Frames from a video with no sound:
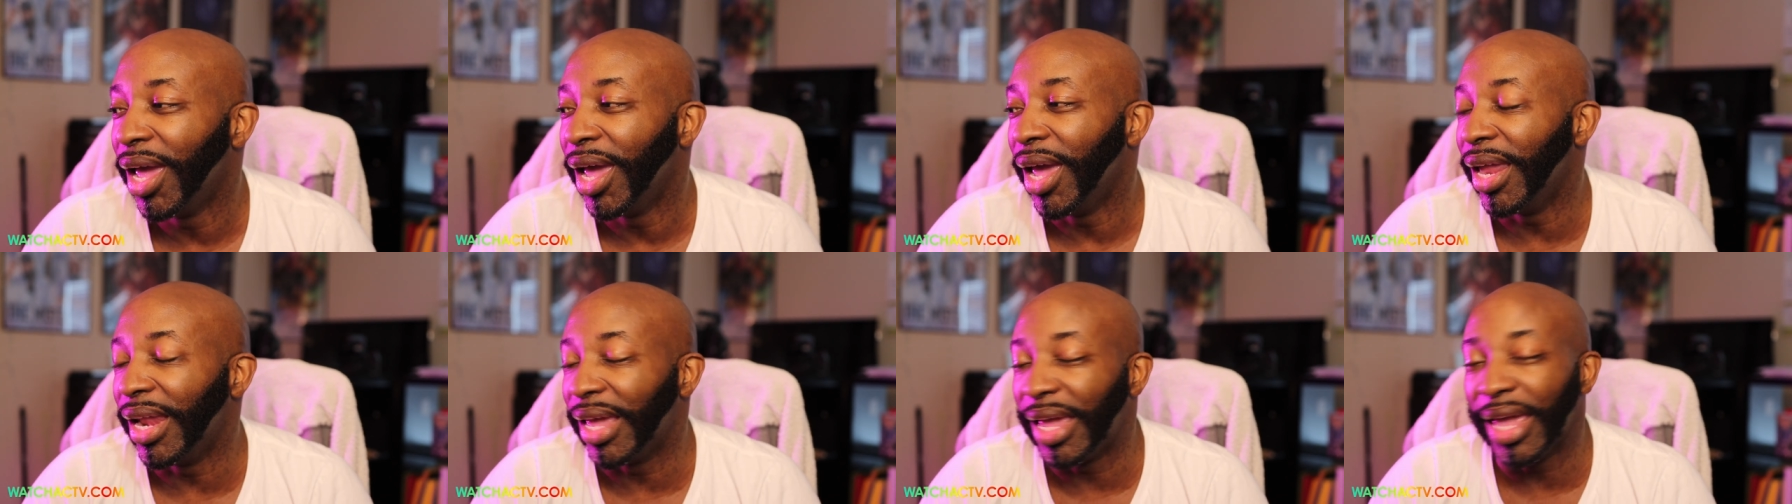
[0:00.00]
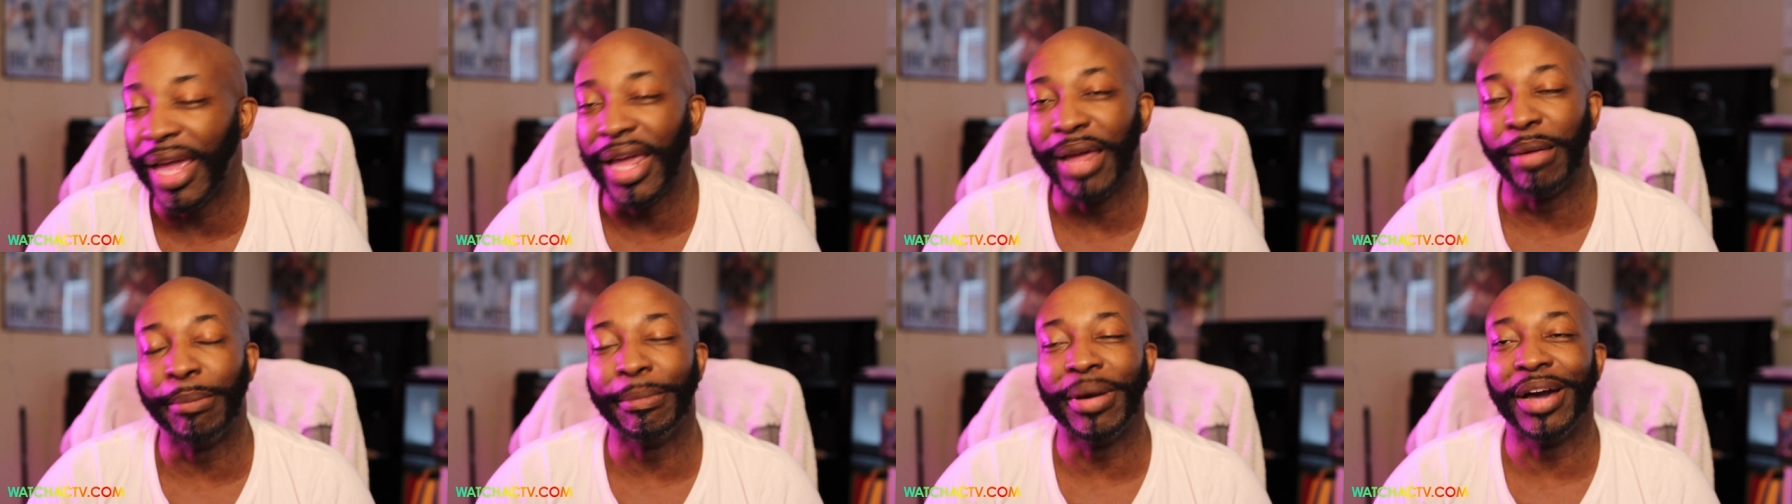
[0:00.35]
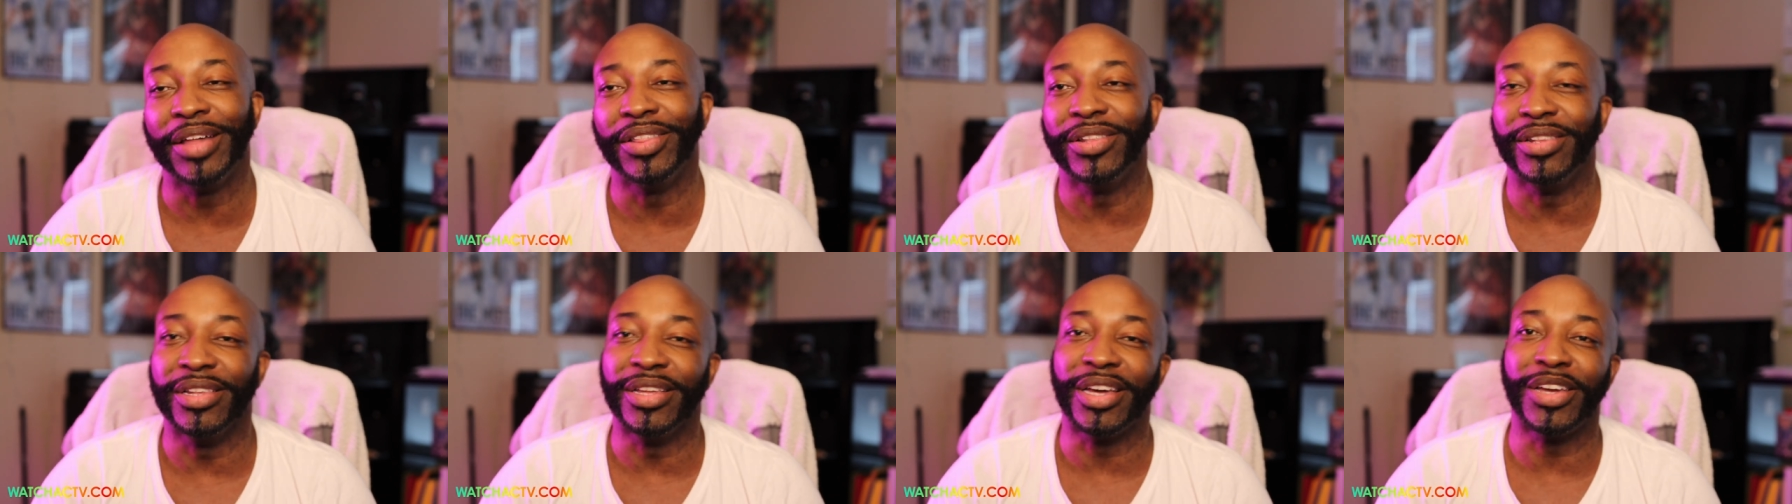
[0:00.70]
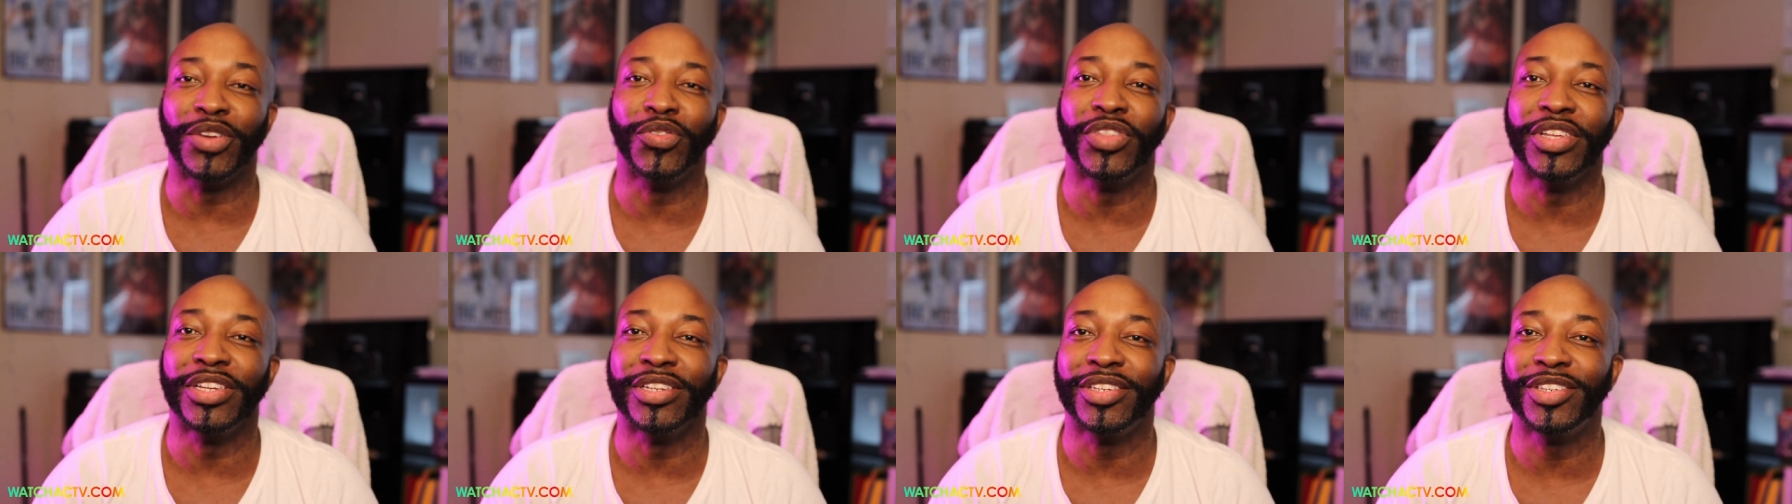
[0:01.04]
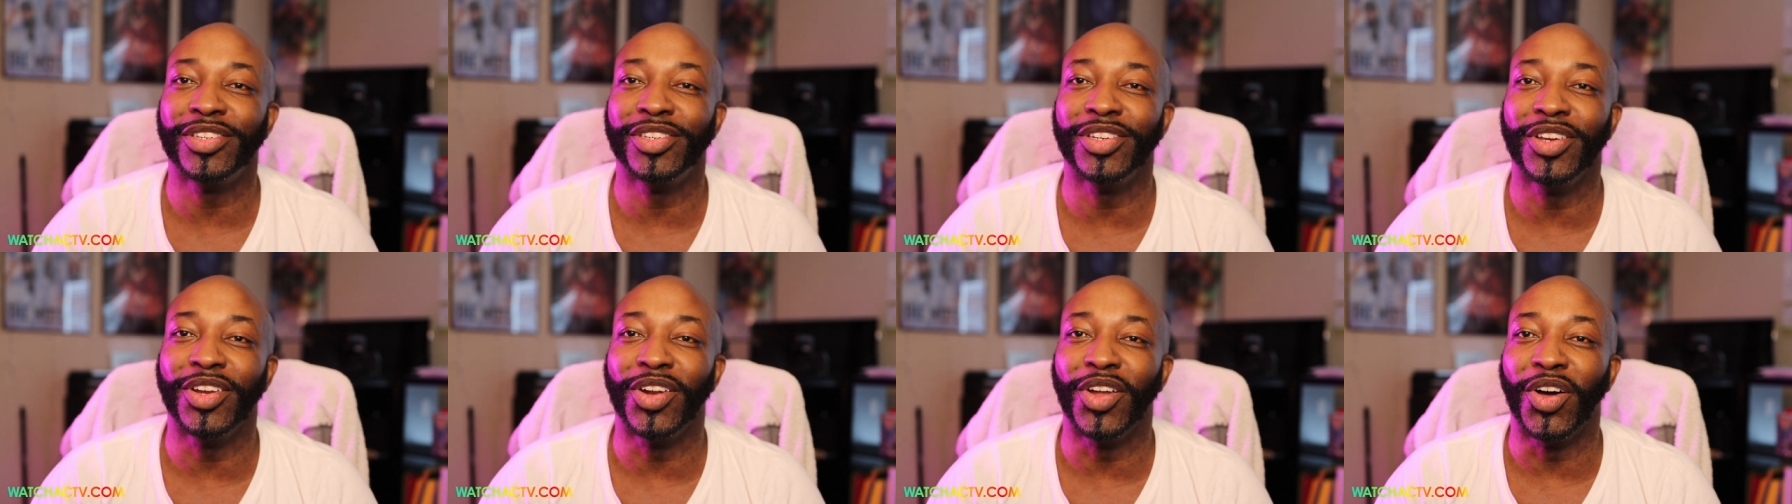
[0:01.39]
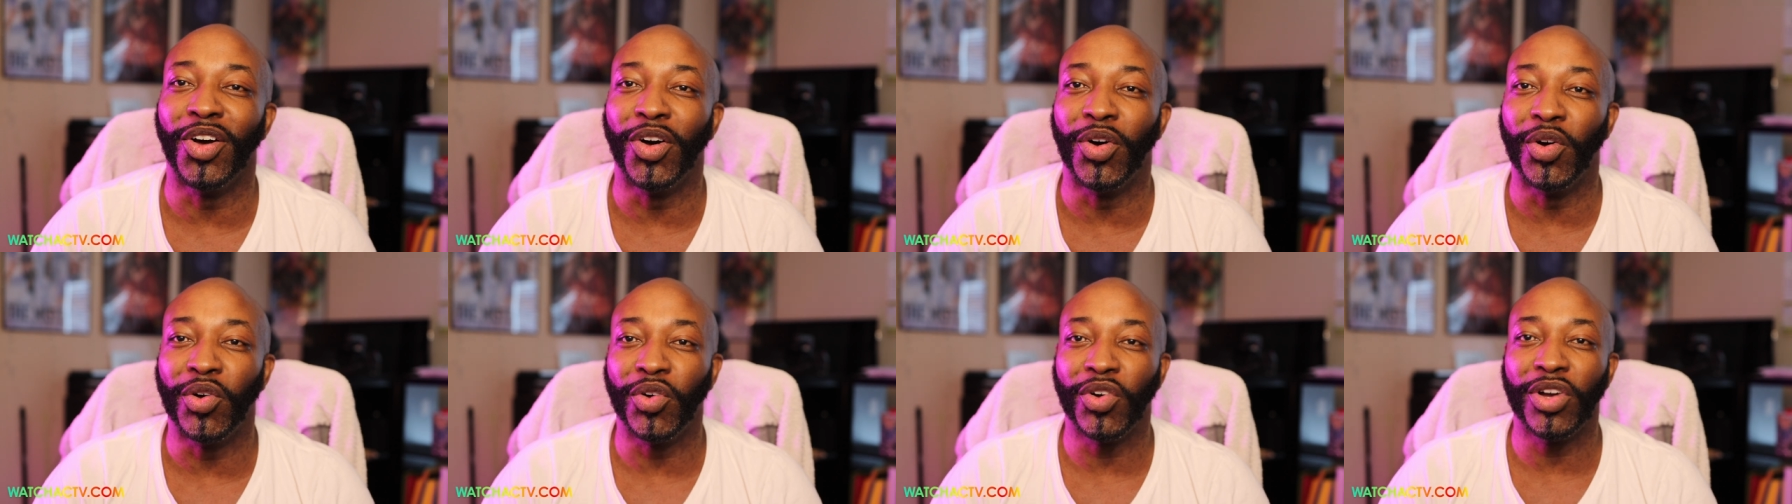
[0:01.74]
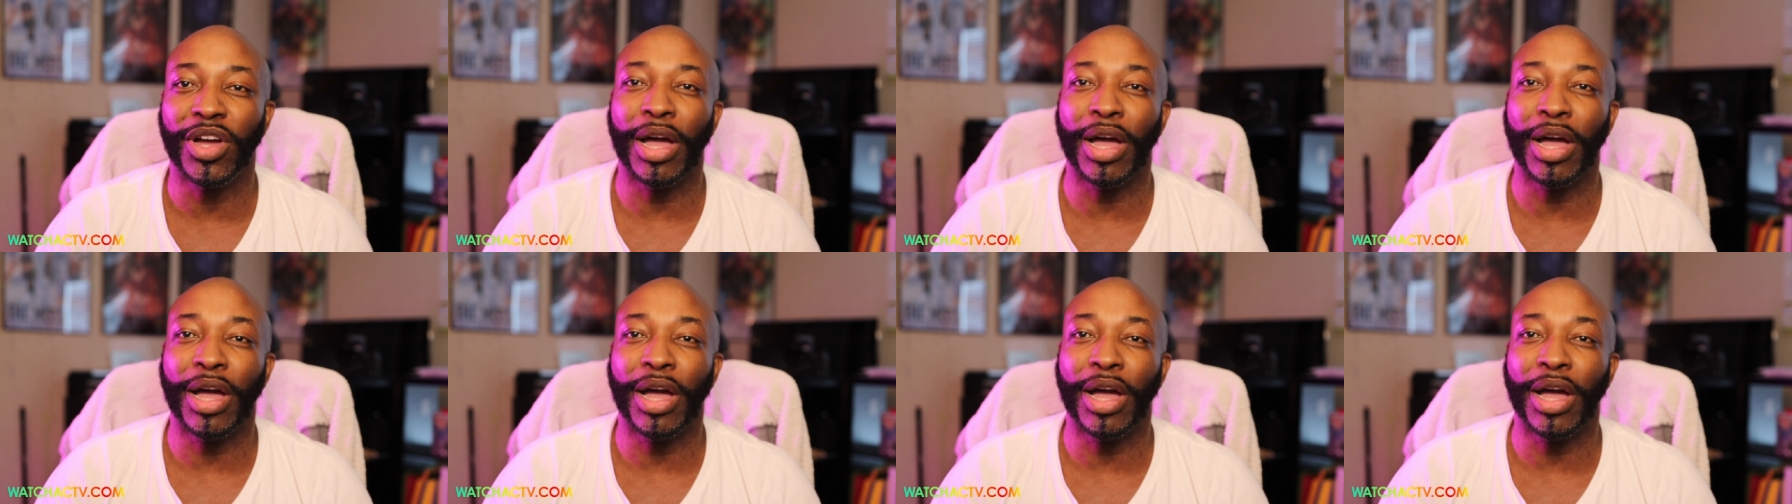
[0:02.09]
And again, by the look of this, you know,